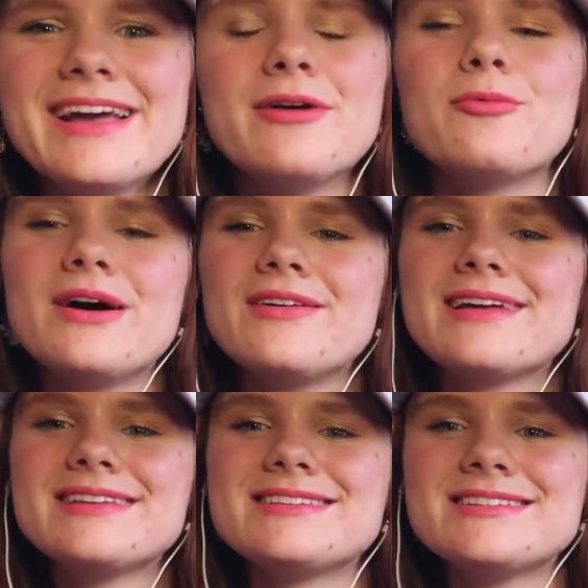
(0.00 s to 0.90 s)
Well,
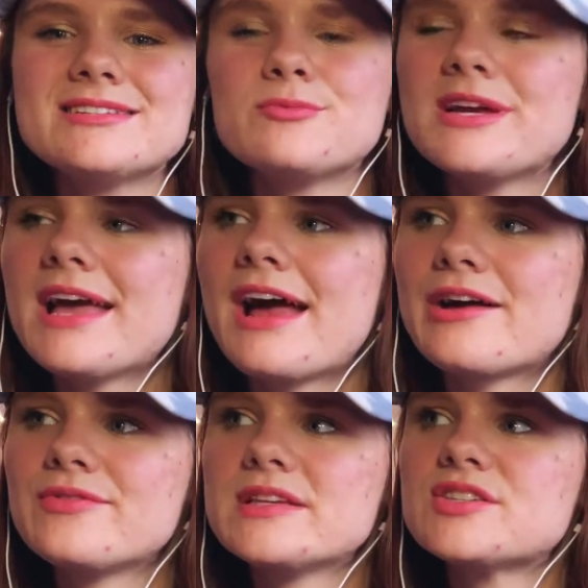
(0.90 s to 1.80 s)
it's just we
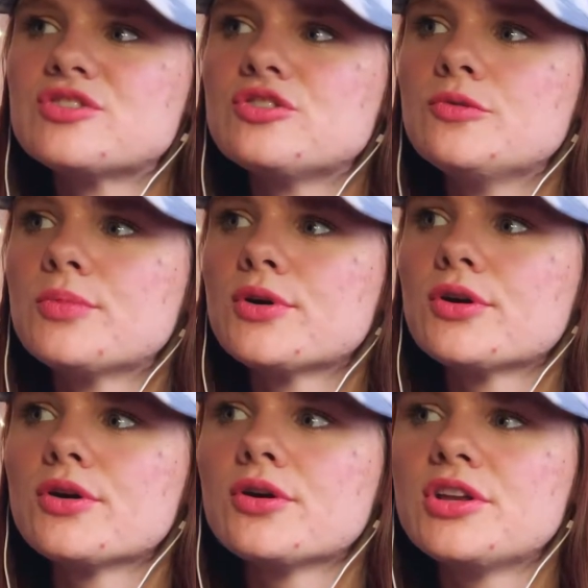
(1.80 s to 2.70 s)
have this
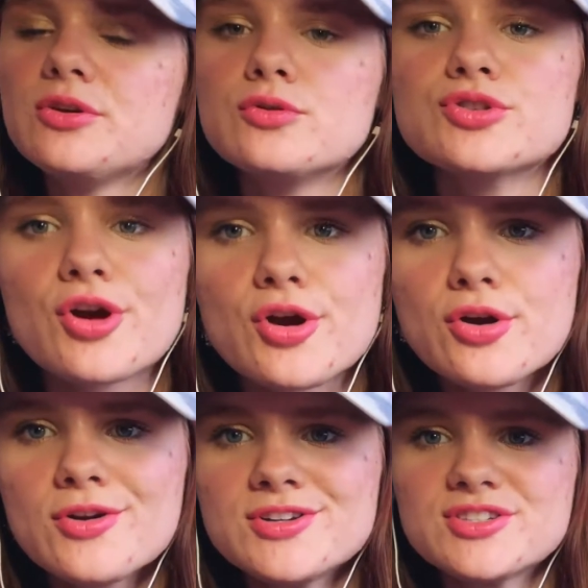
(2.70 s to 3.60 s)
super huge urge,